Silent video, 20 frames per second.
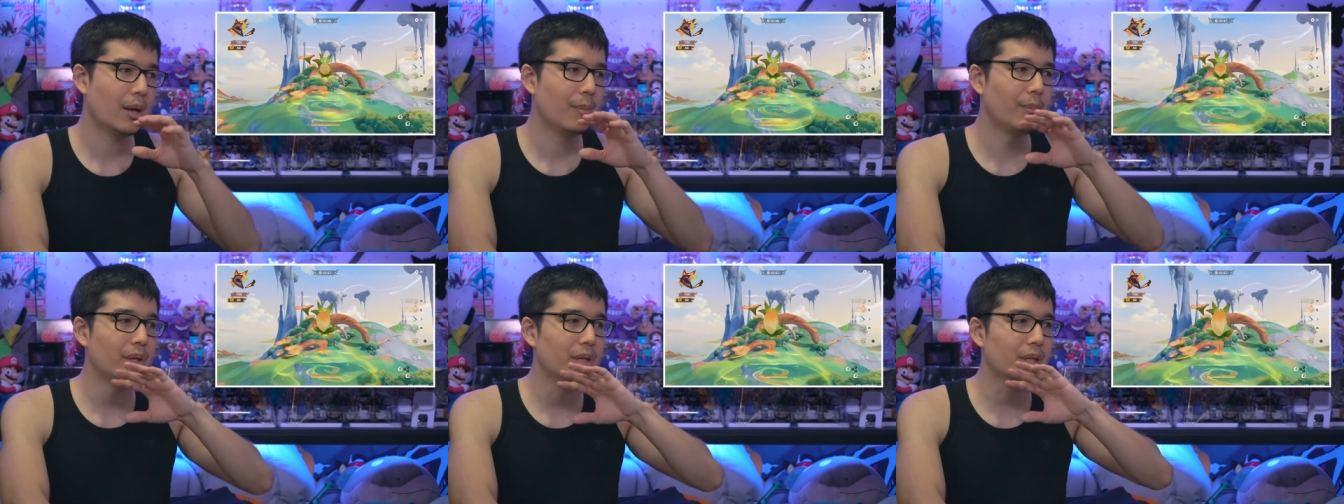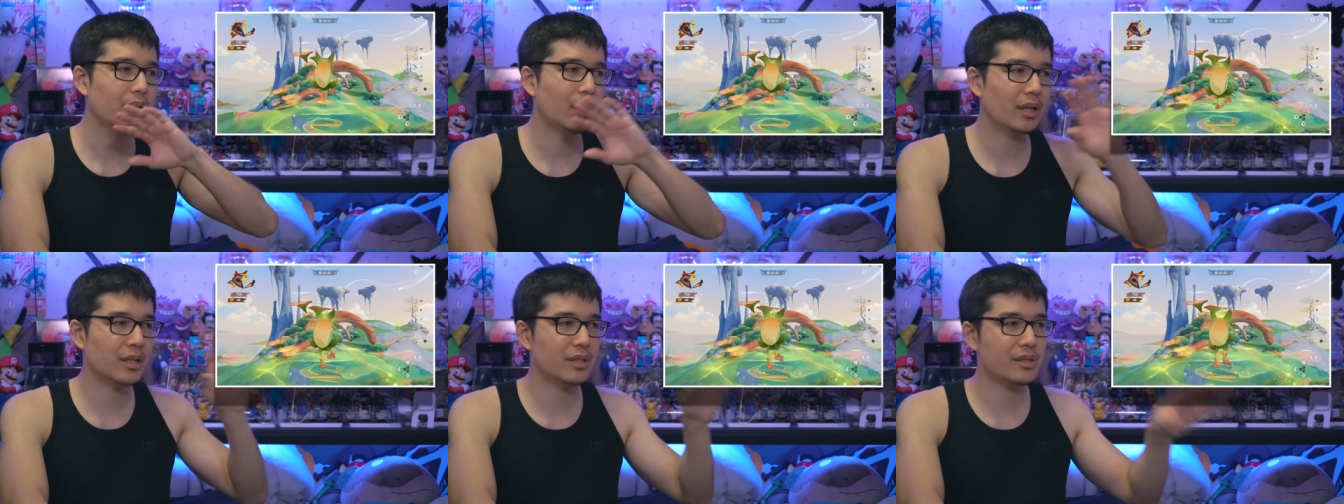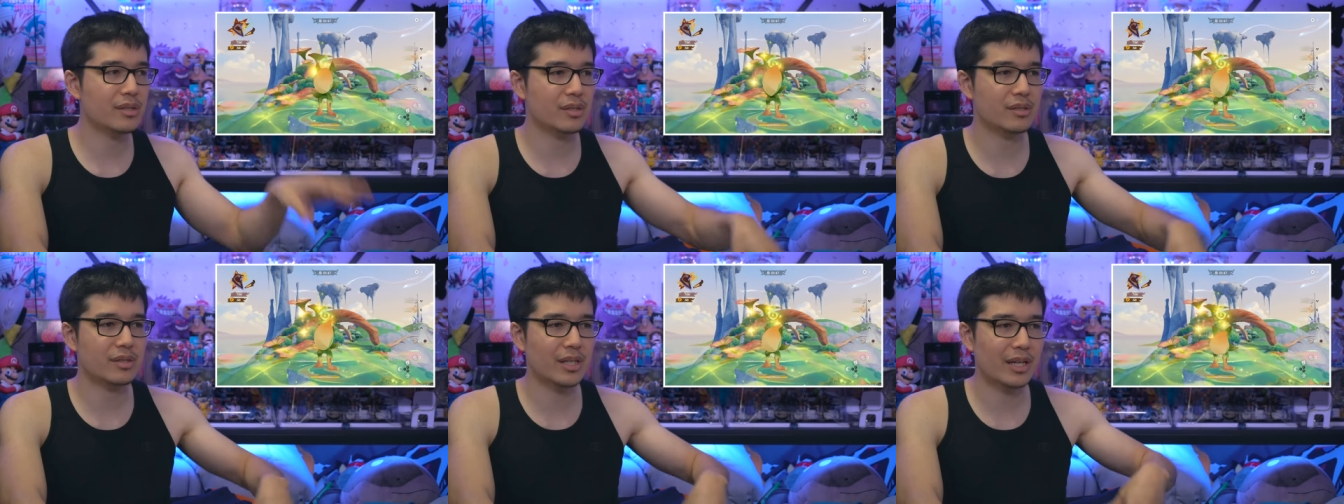
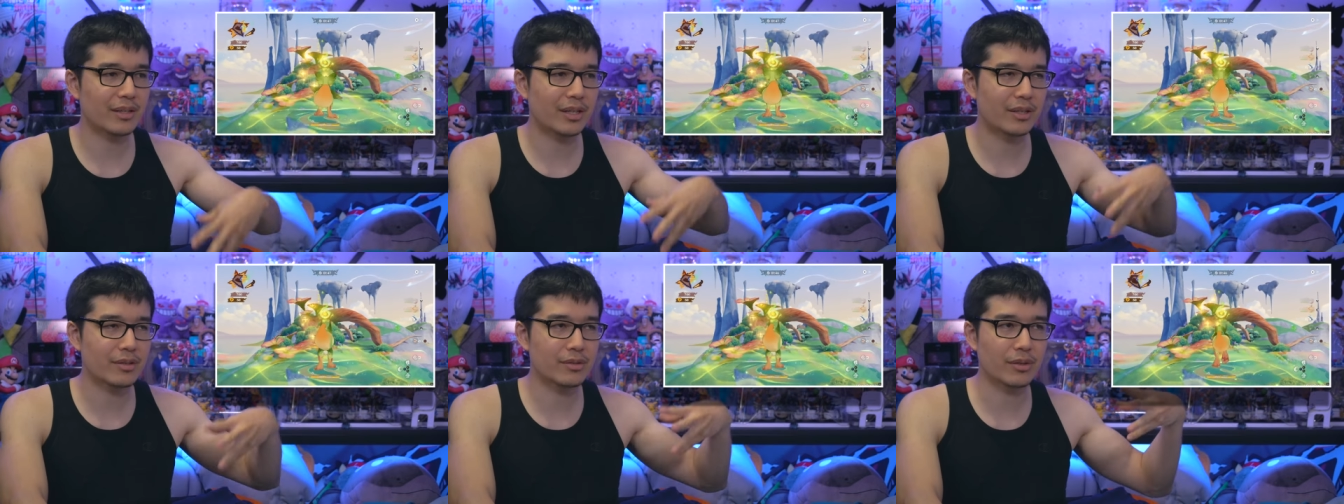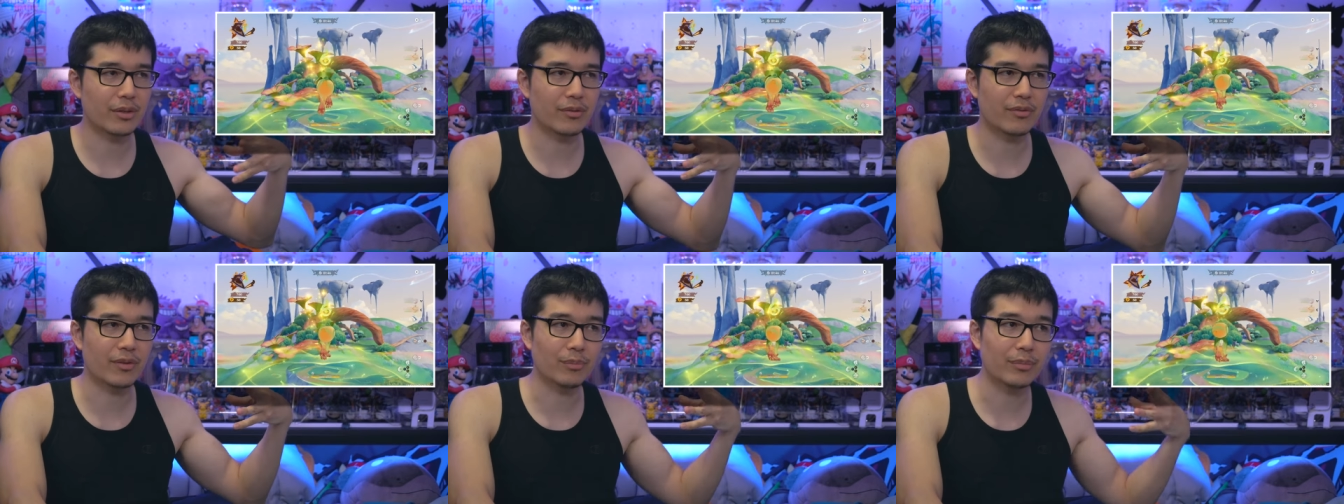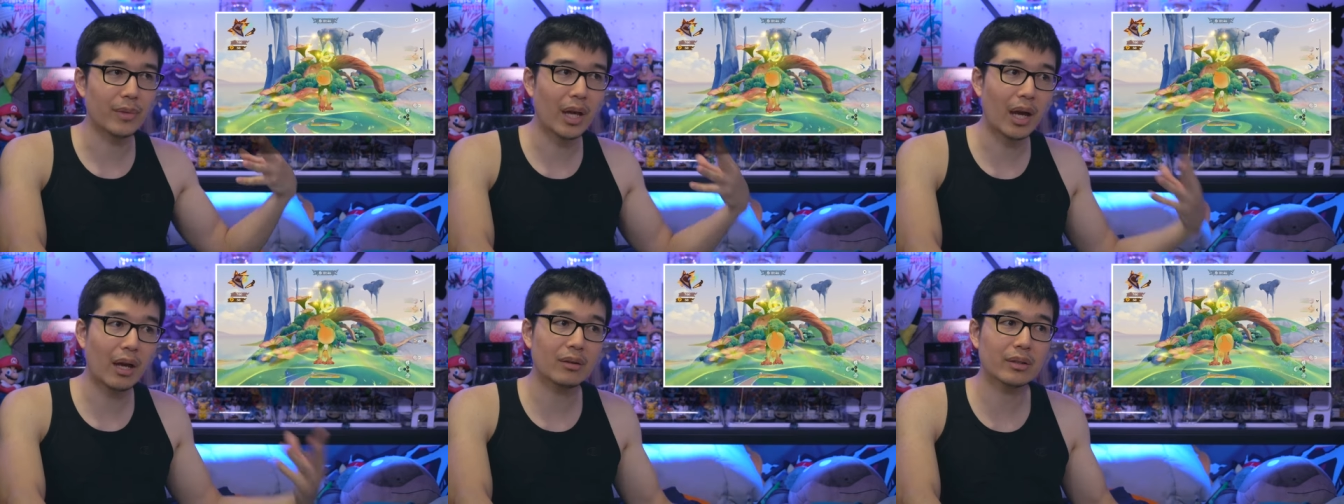because he's not necessarily
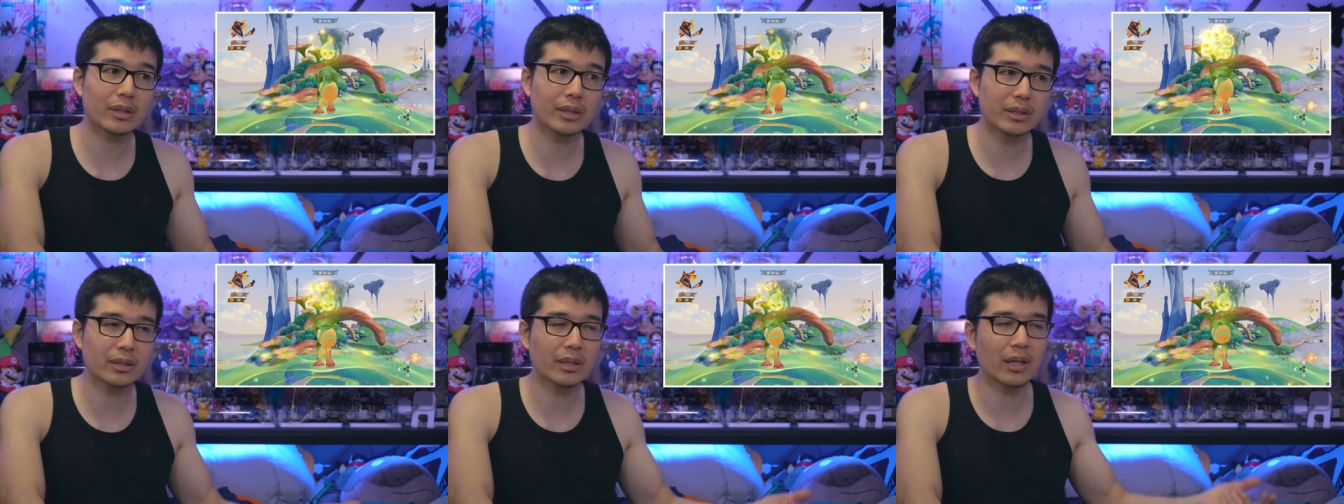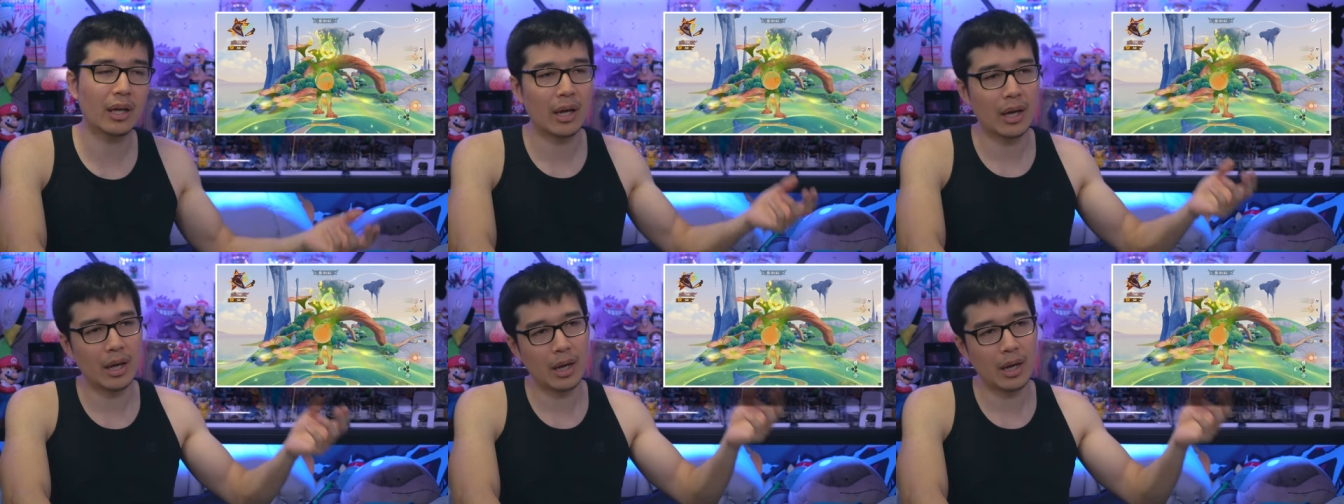from Natlan,